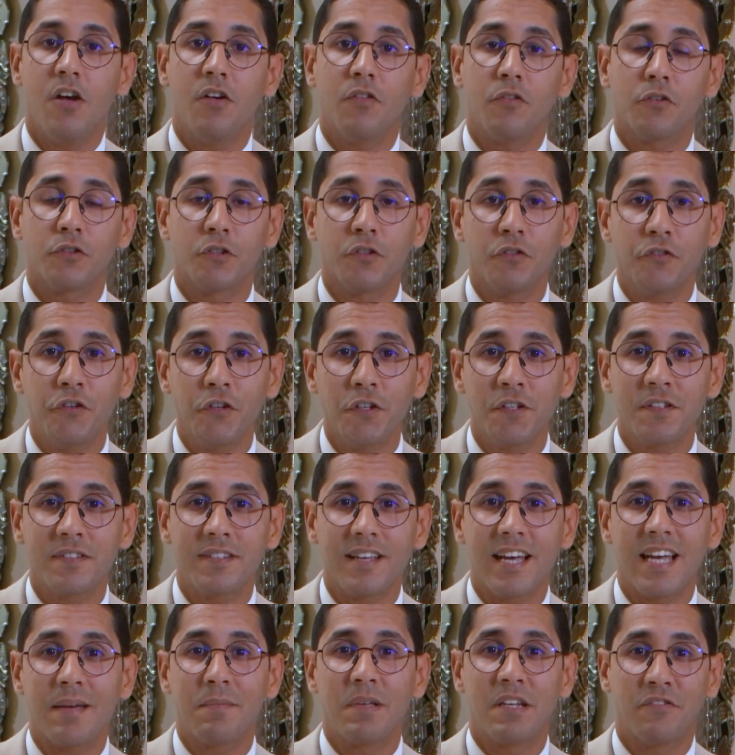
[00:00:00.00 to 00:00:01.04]
For the first
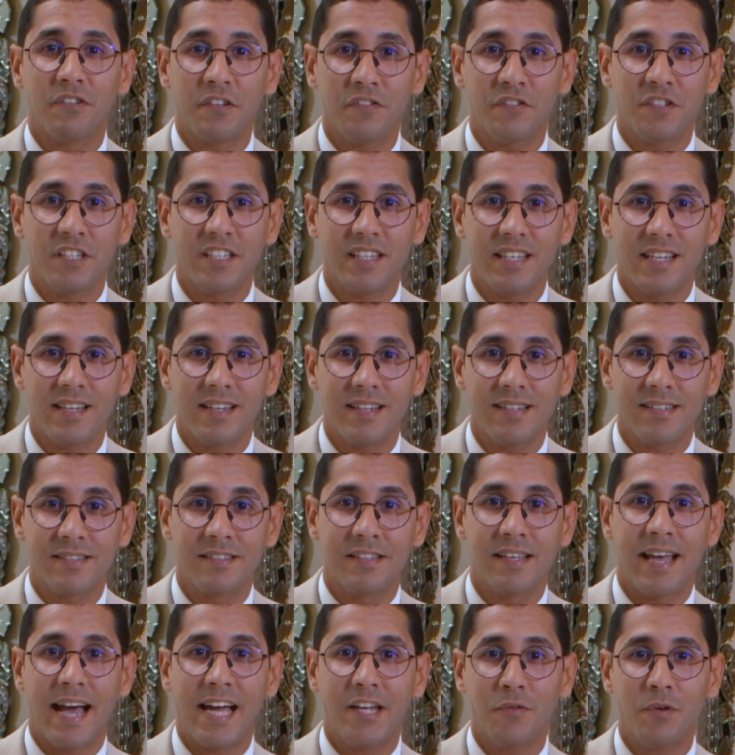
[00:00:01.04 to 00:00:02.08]
time in 50 years,
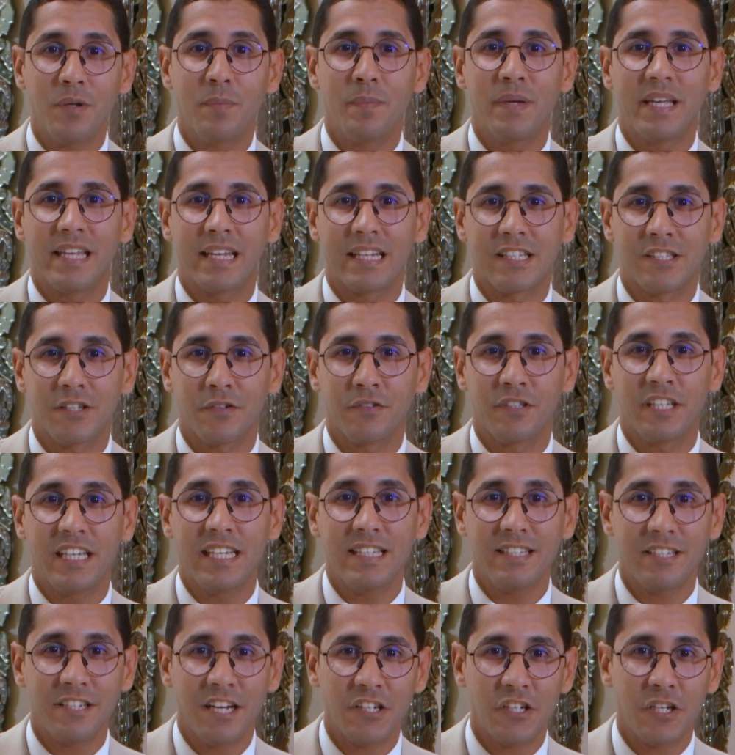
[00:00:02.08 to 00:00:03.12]
the annual meetings of the
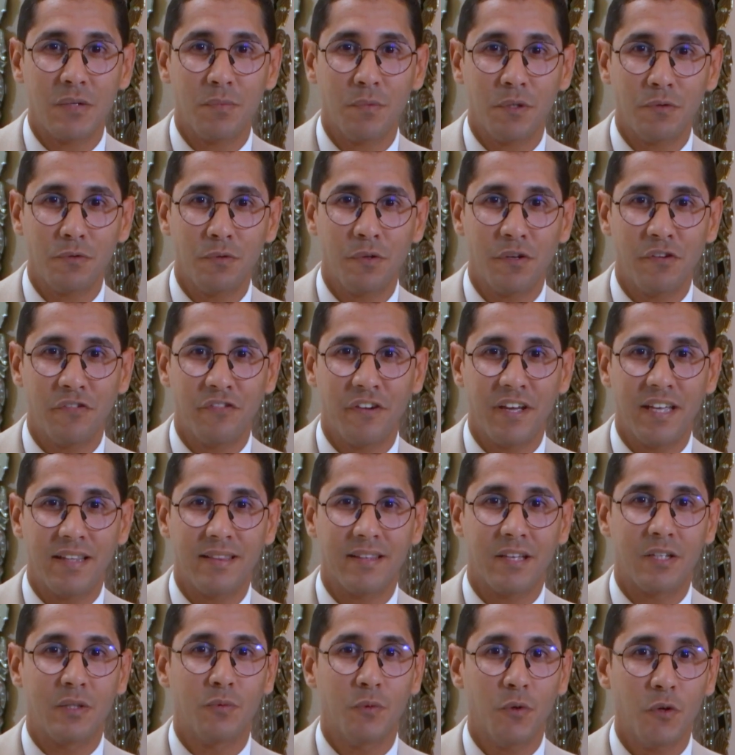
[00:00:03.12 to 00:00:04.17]
International Monetary Fund
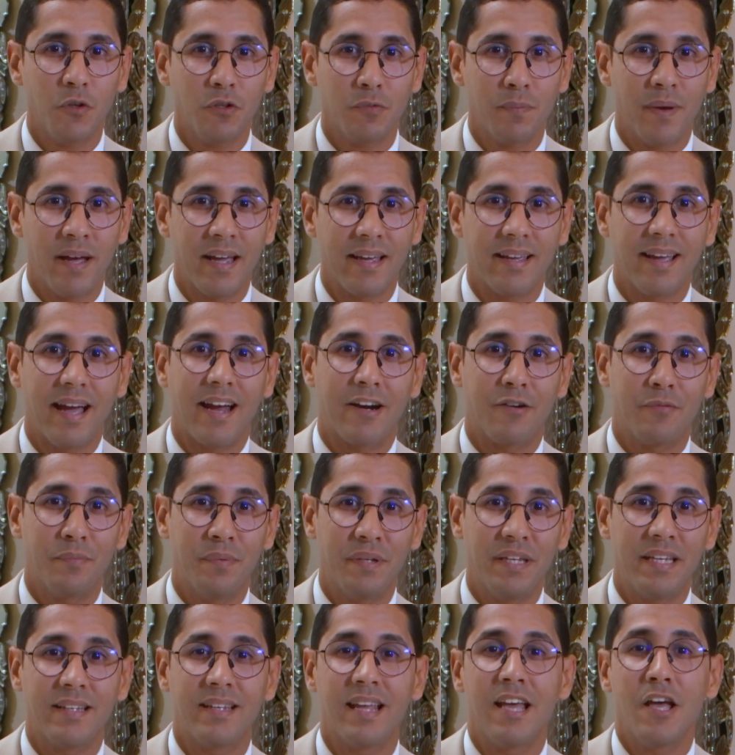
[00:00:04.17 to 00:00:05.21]
and World Bank are
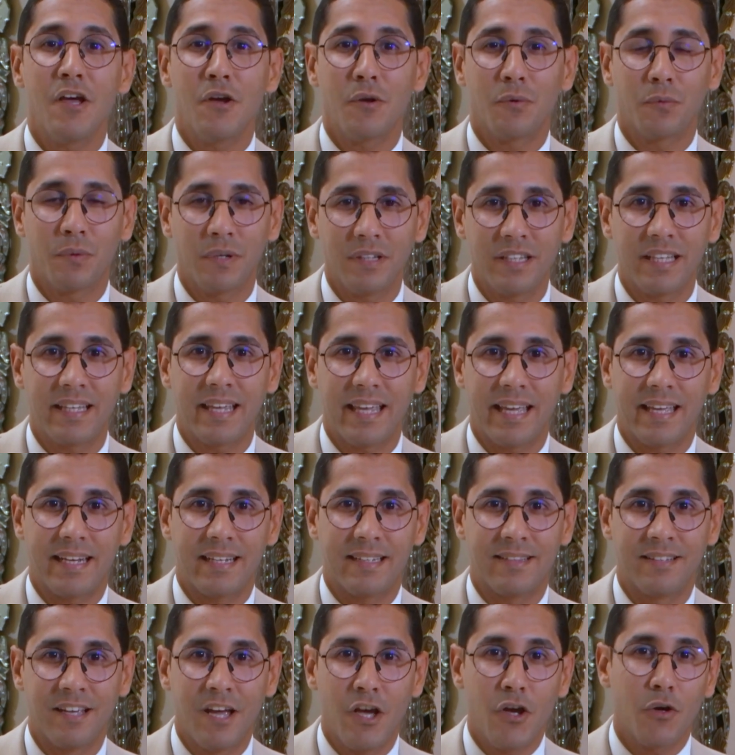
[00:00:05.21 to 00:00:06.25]
being
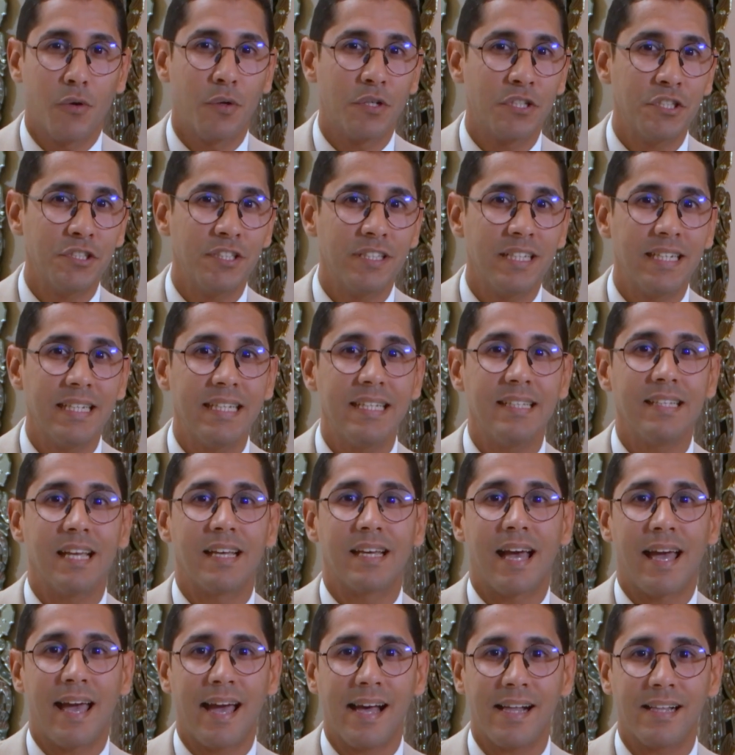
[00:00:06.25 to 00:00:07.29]
relocated. Originally
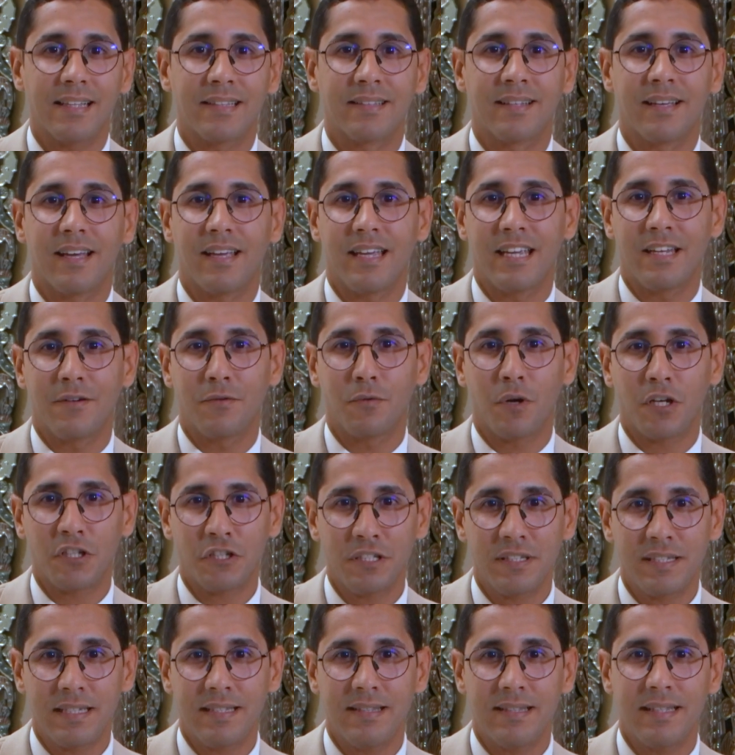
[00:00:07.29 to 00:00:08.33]
held in
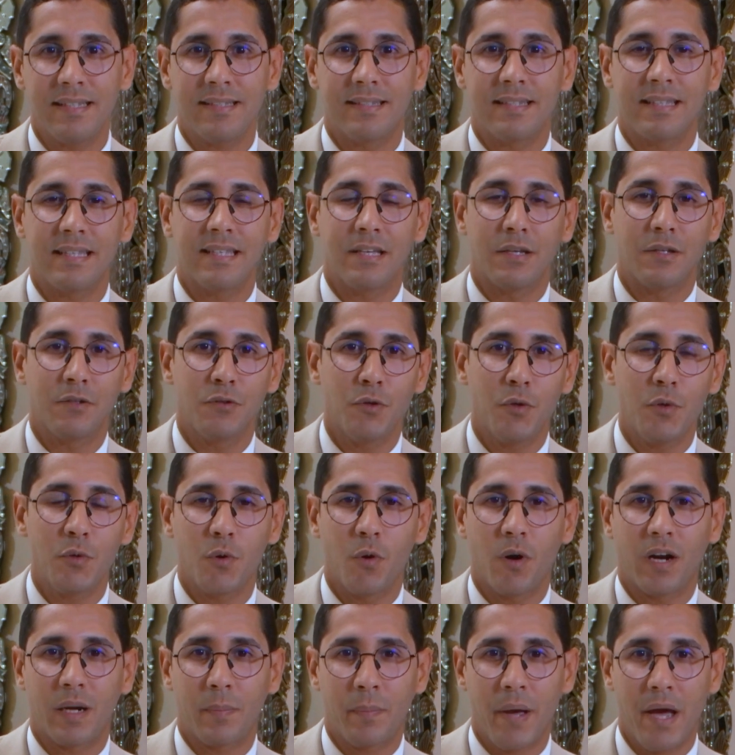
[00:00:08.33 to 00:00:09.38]
Washington, D.C., New
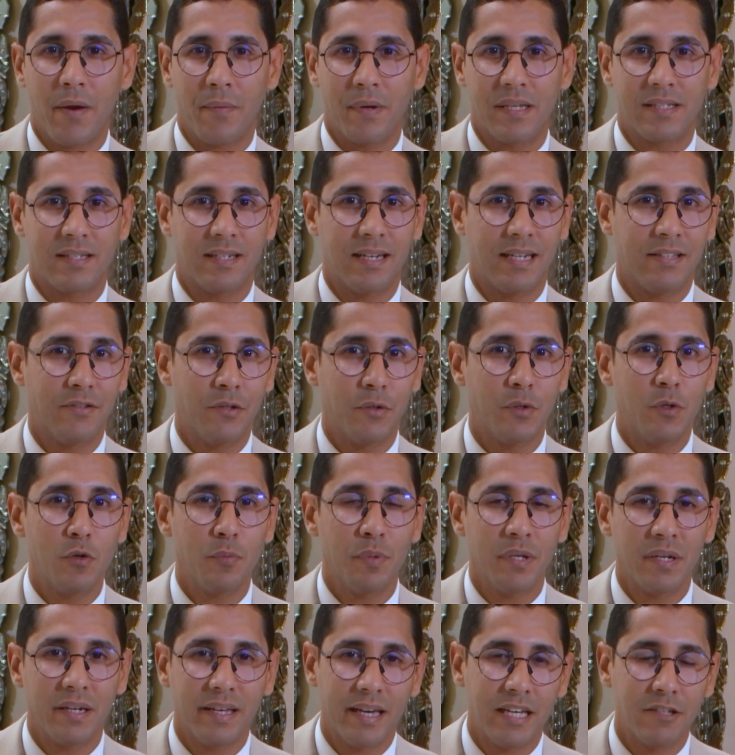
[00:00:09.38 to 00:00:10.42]
York, Paris, and other
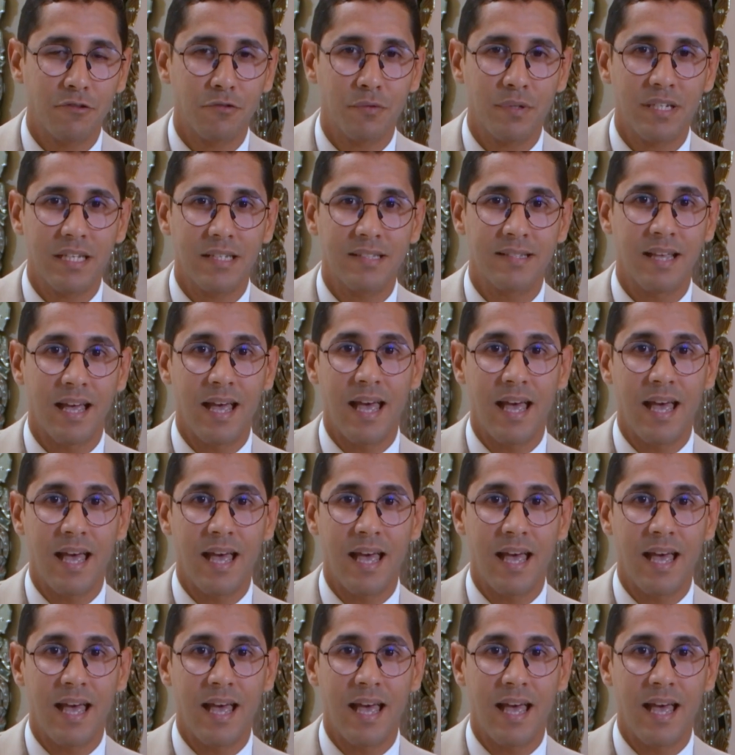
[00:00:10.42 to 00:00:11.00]
European countries,